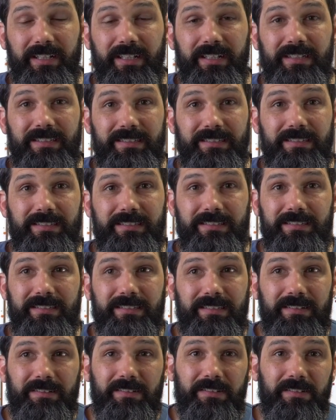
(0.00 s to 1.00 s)

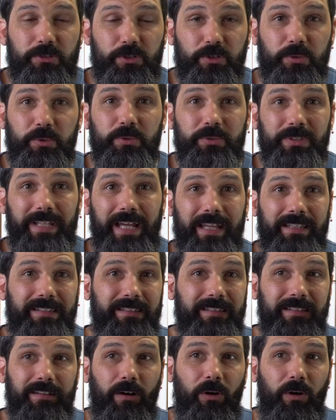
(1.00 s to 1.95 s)
it's true that